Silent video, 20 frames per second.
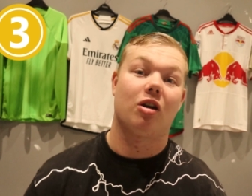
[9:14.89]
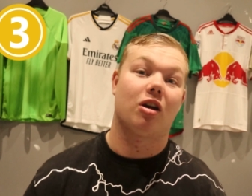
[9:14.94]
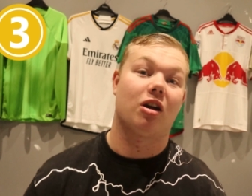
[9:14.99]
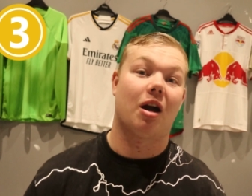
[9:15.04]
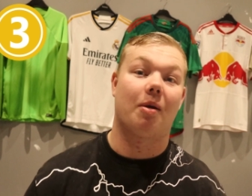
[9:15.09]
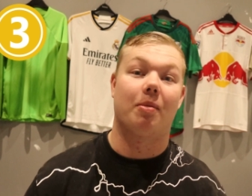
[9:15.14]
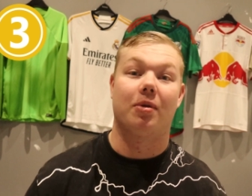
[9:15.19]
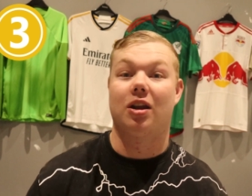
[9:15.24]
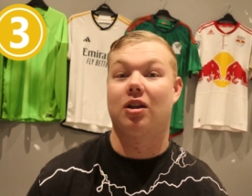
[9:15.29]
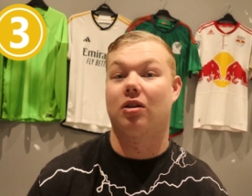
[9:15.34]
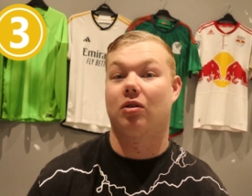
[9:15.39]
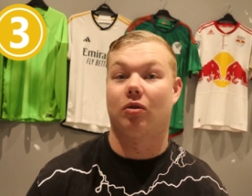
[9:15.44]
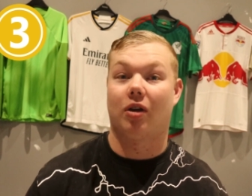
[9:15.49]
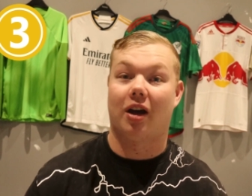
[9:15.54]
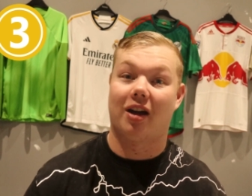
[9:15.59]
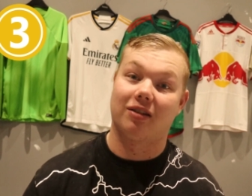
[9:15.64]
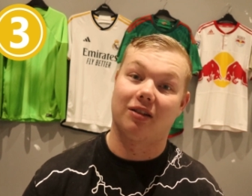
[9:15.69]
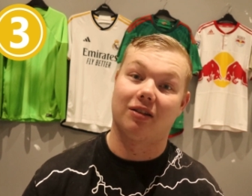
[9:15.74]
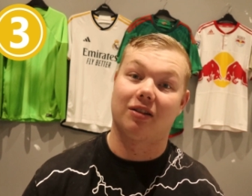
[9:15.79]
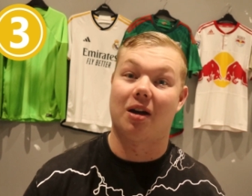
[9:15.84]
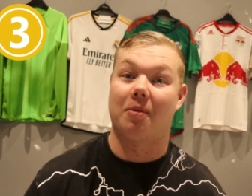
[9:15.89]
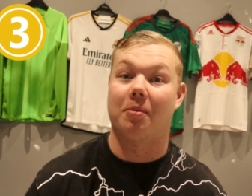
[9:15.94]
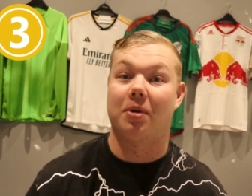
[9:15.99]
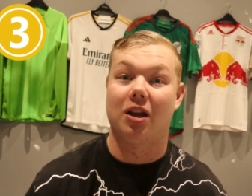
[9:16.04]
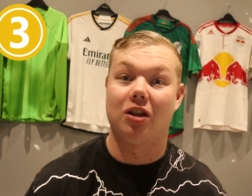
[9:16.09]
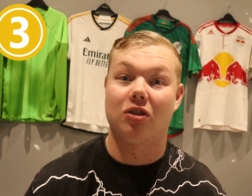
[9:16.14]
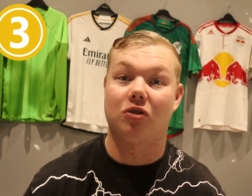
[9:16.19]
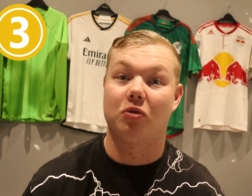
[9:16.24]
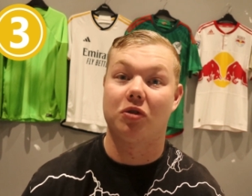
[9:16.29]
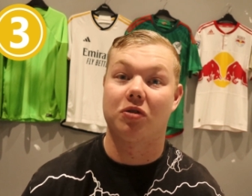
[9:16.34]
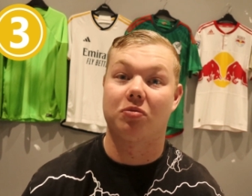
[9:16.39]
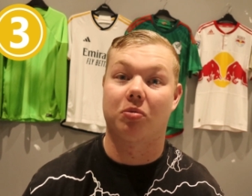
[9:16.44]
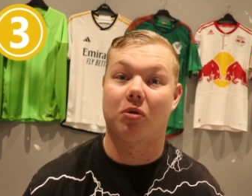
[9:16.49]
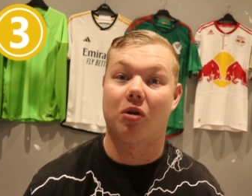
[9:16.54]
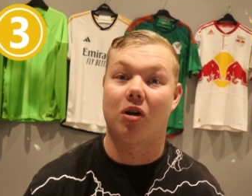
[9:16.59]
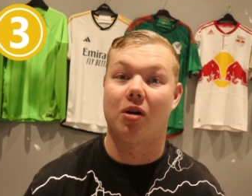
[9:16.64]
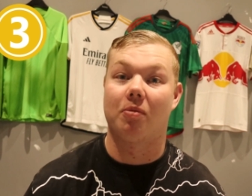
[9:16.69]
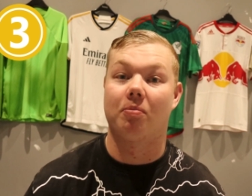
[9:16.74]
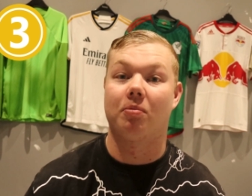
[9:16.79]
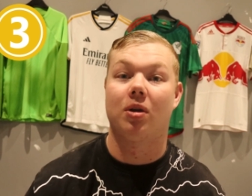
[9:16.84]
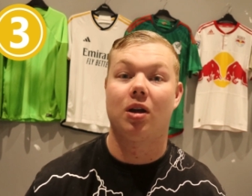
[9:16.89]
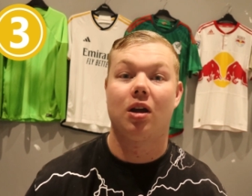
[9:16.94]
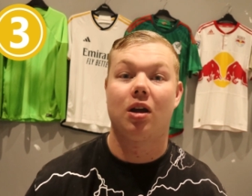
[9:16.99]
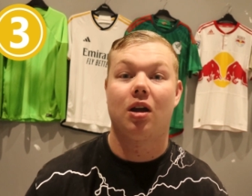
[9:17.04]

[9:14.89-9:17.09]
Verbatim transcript: coming in as he's coming into his prime,